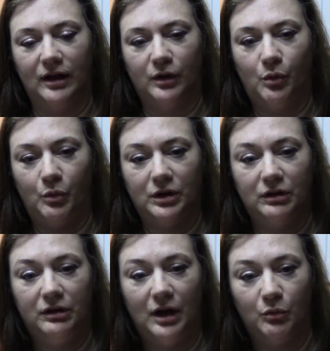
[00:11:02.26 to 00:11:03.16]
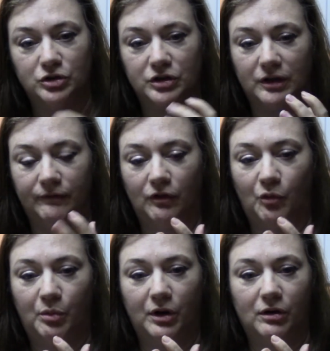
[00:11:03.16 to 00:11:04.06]
what we did today, which is leftover
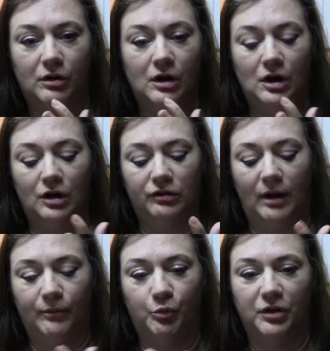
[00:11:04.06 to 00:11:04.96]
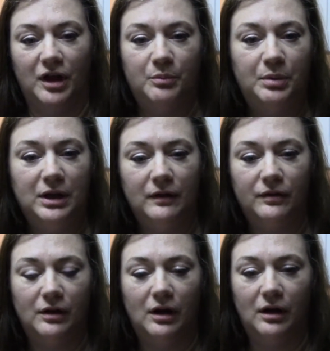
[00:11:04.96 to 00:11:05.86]
burger topped with a piece
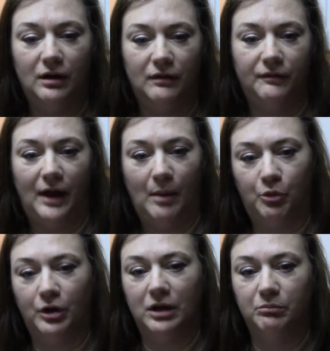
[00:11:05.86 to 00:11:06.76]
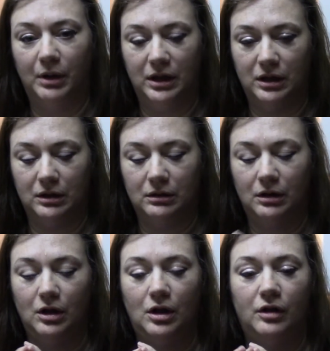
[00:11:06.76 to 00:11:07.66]
of Applegate bacon,
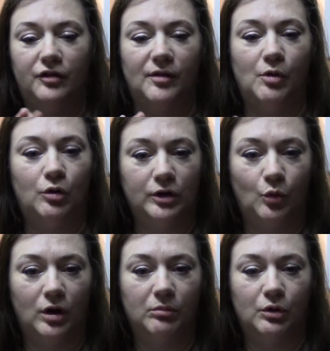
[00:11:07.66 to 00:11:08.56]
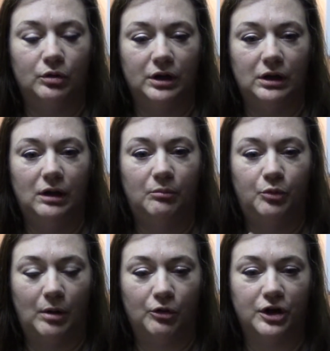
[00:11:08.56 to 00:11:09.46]
some holy guacamole,
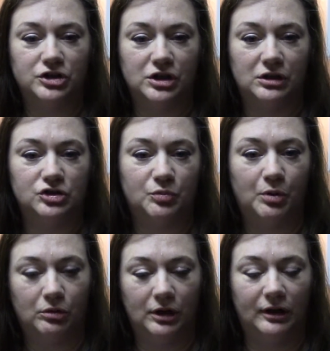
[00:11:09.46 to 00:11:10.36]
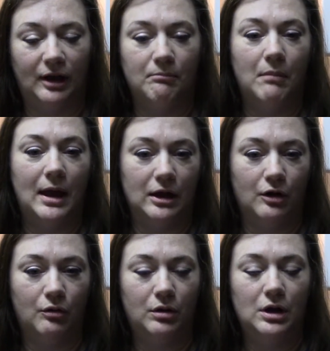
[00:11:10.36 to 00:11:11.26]
Primal Kitchen chipotle lime
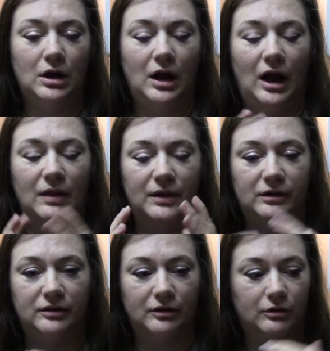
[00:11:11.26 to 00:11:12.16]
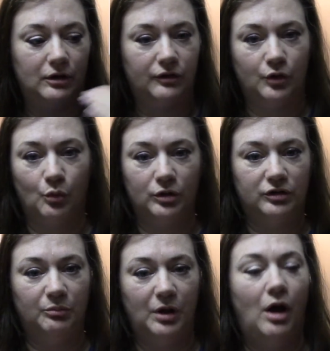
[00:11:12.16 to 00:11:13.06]
mayo, and then dinner is going to
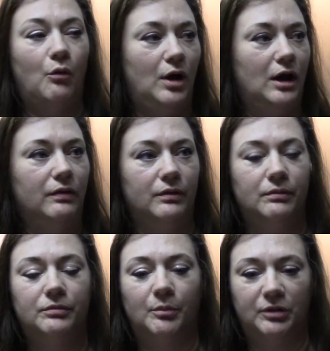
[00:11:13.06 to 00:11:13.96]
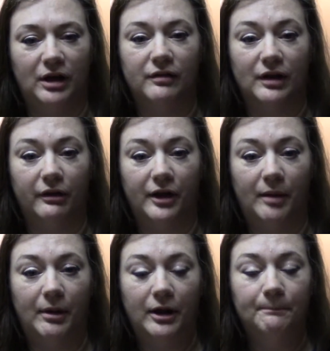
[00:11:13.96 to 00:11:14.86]
be, oh, and the potato salad that I
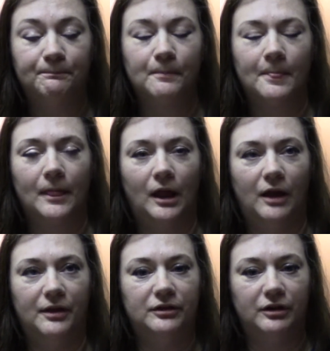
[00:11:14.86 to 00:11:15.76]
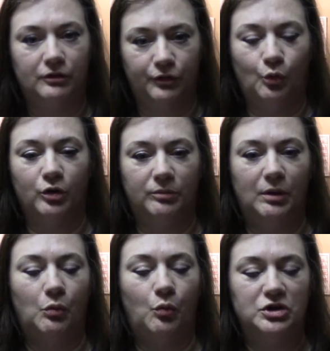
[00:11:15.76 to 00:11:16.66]
made. And then dinner is going to be
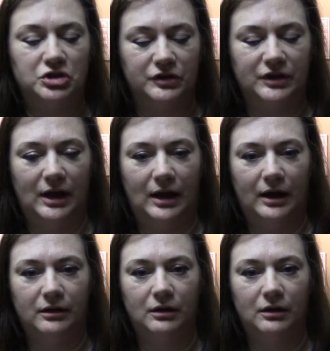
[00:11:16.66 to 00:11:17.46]
what we just had.